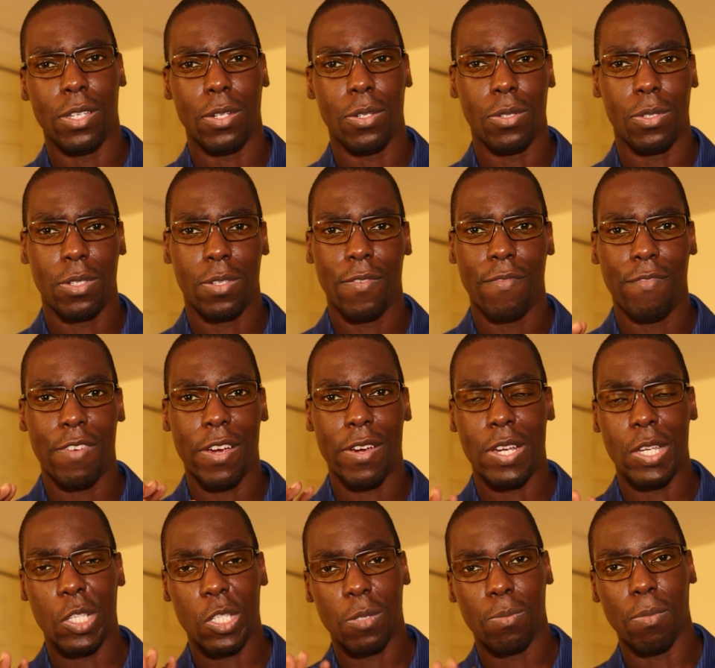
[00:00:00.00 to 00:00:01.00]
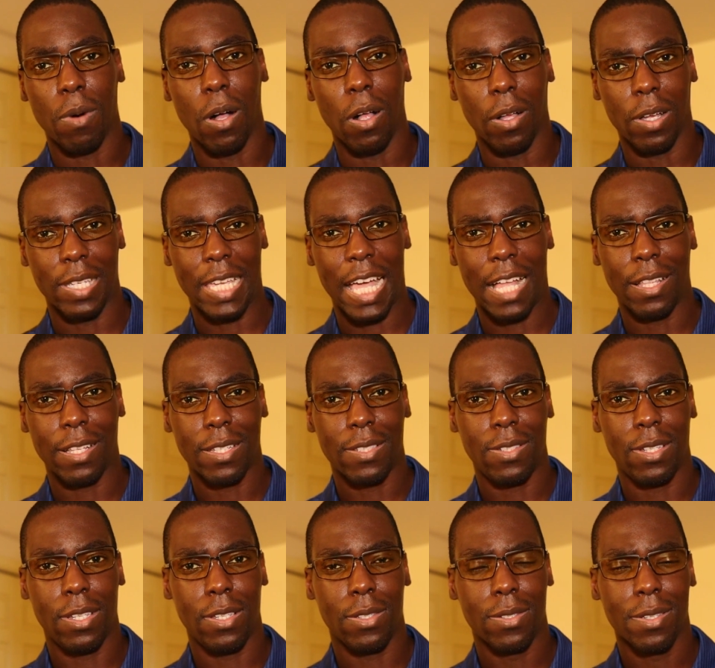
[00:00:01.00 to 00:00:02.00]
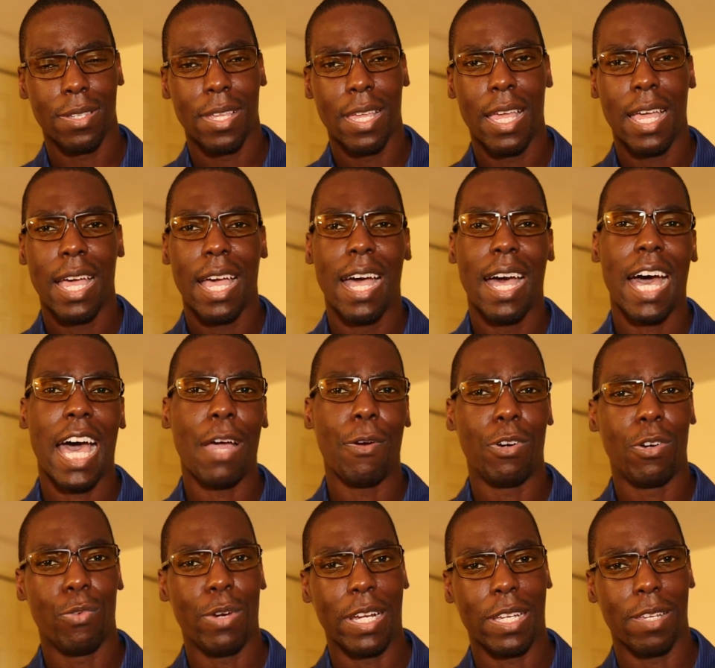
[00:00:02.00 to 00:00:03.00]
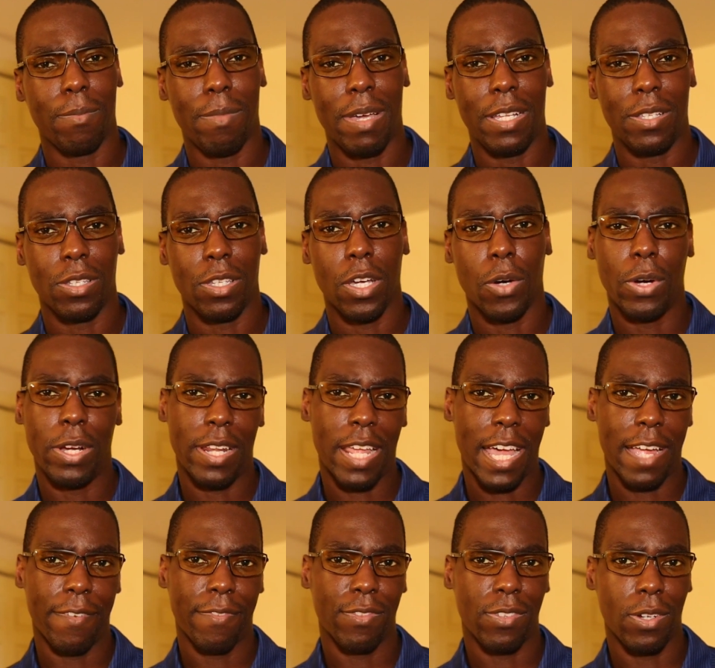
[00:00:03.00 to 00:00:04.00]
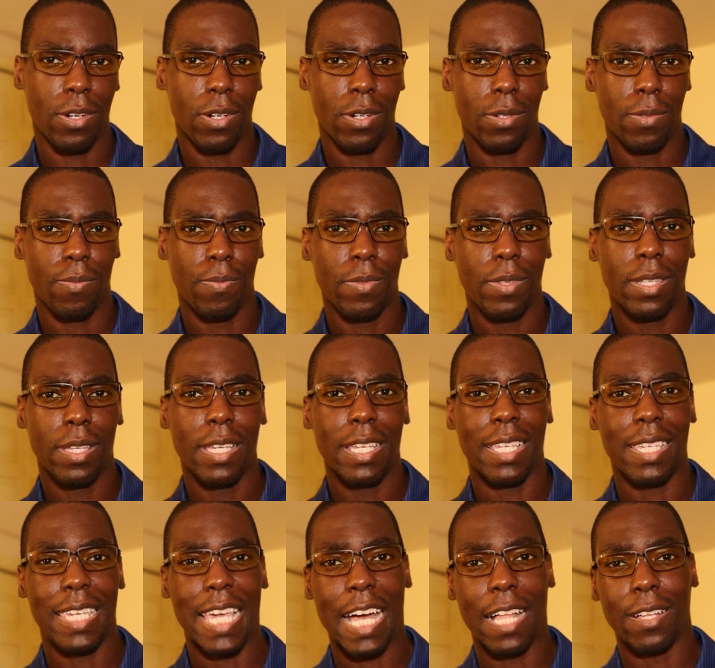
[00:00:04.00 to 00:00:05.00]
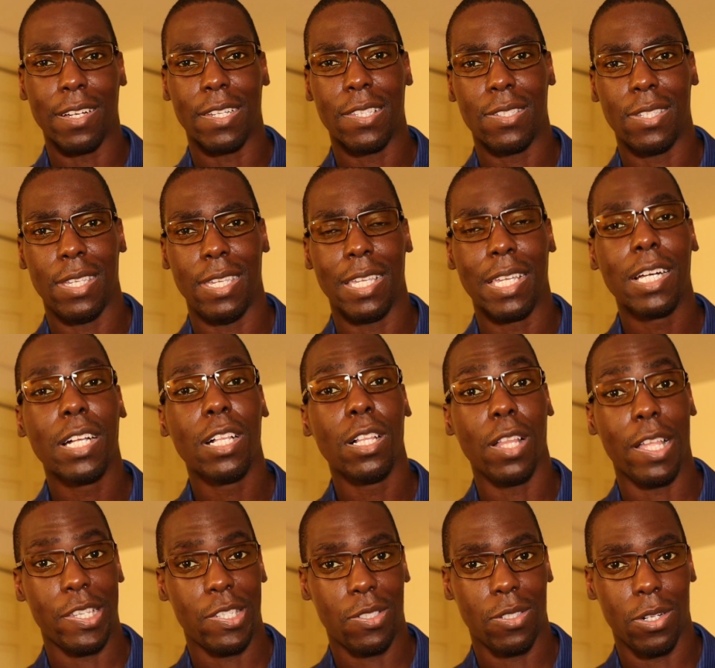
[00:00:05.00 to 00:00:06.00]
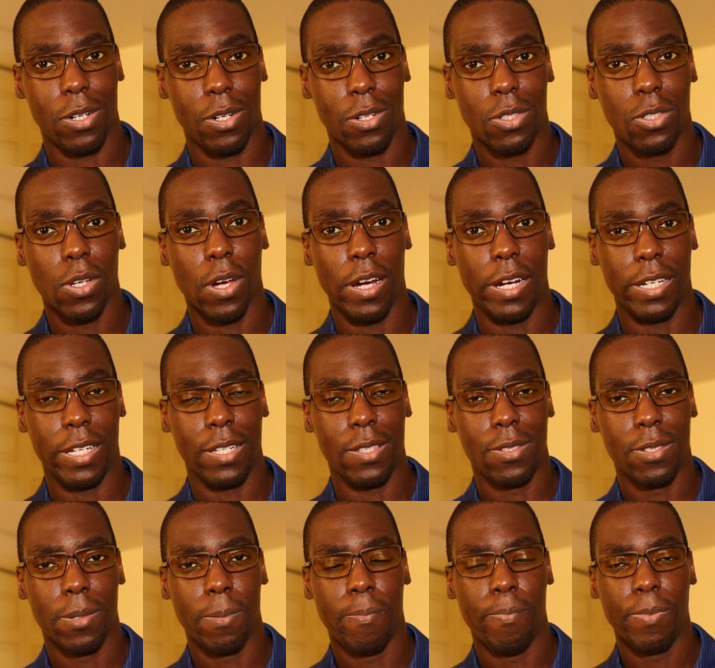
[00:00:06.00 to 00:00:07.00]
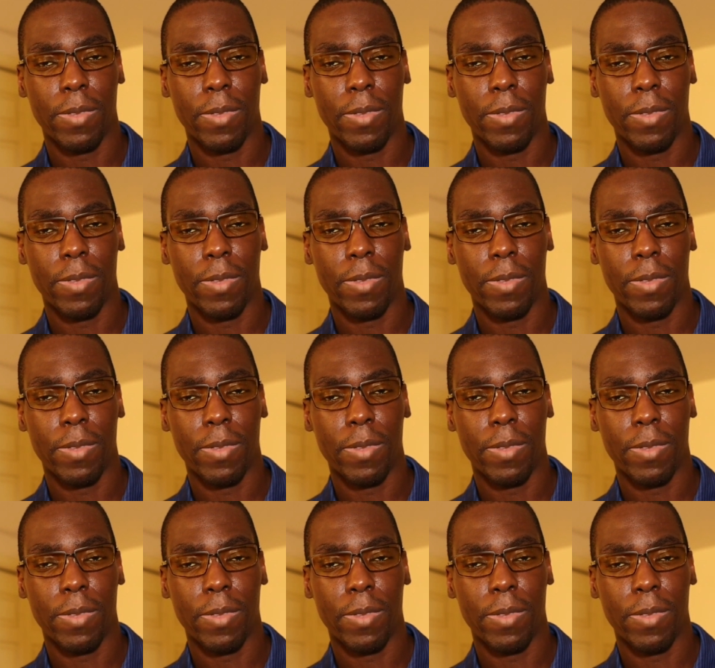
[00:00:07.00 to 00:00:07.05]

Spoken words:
those very small galaxies, I would recommend going after galaxy cluster targets.